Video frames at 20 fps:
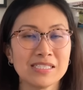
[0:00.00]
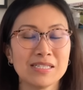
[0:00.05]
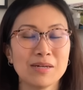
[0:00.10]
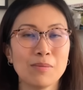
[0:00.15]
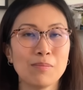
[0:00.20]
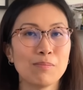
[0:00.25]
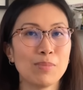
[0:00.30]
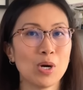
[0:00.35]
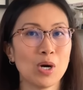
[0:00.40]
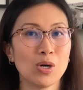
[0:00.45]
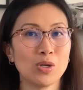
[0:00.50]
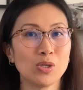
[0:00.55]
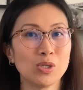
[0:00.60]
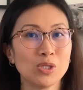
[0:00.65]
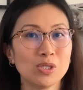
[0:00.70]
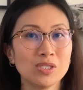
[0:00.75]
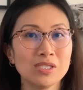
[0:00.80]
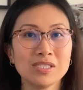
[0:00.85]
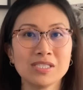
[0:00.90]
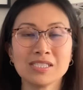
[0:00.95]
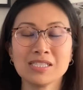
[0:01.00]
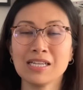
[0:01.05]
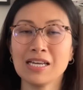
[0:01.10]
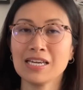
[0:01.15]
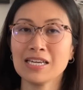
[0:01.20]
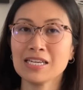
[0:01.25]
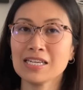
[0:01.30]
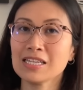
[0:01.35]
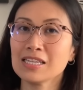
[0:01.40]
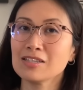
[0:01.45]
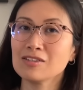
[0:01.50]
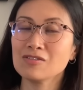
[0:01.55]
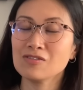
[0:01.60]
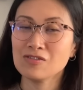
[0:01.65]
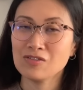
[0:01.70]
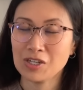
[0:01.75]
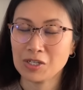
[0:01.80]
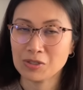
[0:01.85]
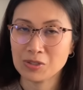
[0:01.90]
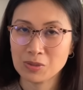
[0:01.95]
bottles like the
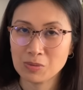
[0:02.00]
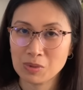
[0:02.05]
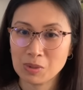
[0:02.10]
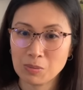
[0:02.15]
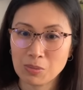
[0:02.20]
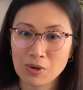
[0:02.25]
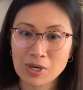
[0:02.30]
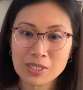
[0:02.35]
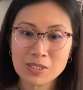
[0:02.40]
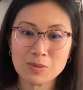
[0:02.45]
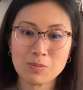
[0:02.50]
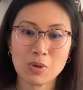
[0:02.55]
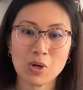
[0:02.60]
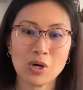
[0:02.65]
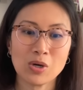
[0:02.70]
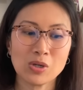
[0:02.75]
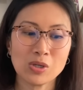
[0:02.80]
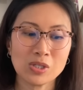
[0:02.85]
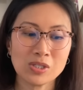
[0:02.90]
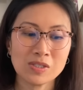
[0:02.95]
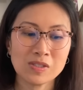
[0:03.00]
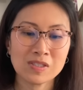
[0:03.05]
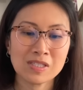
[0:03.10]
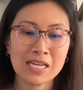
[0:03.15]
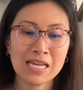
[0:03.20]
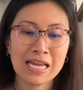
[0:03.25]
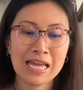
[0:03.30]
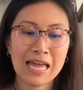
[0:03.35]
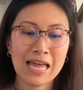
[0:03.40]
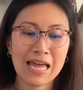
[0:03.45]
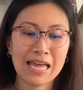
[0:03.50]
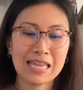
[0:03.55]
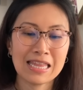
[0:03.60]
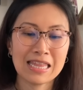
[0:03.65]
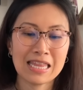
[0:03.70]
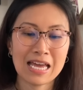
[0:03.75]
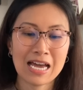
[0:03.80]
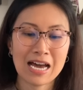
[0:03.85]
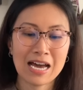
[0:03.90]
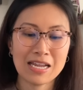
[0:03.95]
Ferris wheel press bottles
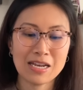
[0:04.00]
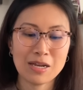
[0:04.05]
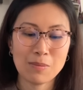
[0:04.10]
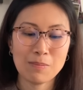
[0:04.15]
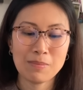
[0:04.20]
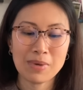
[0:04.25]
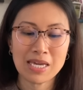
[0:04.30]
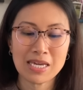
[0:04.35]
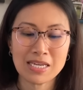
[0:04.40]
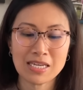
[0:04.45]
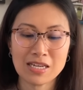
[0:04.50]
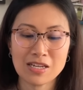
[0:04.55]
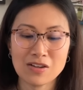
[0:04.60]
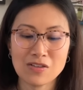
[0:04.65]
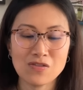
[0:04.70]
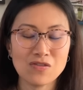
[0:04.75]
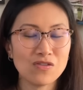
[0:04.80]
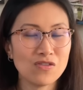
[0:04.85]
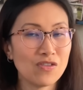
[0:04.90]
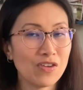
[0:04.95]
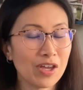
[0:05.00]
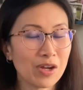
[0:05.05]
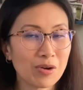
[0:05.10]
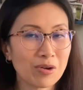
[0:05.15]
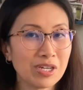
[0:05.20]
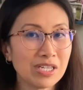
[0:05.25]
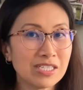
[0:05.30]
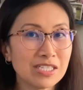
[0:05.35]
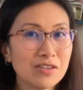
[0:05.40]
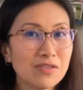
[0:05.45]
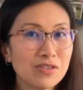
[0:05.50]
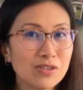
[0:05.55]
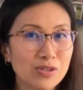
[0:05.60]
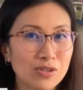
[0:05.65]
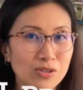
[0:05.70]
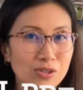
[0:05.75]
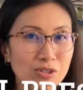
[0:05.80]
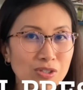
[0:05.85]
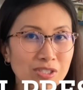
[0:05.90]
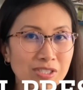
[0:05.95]
that make it very
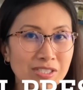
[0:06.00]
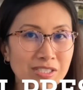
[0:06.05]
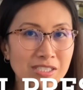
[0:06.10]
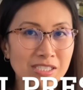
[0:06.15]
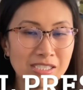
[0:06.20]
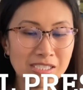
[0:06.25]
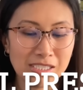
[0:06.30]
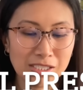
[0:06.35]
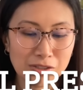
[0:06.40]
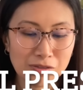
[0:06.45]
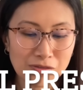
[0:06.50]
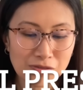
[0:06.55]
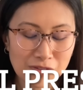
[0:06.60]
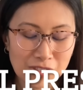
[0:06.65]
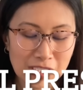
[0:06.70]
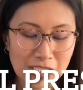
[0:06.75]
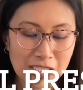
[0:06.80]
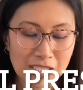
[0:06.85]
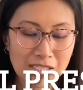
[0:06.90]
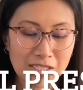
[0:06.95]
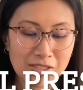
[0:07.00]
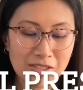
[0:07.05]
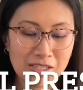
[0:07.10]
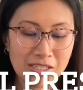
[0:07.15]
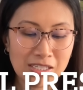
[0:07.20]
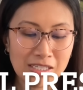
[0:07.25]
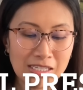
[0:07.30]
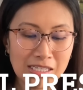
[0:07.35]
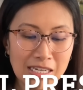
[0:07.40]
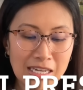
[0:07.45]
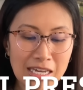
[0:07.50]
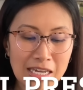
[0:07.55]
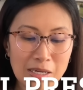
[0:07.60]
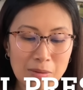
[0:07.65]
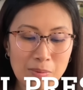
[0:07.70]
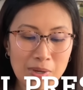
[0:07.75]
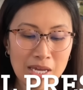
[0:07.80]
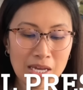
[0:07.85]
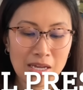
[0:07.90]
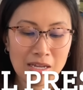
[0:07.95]
difficult to fill a
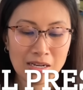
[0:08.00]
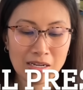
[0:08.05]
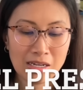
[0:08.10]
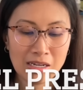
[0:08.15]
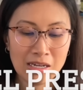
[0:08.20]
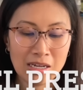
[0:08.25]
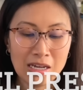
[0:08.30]
pen.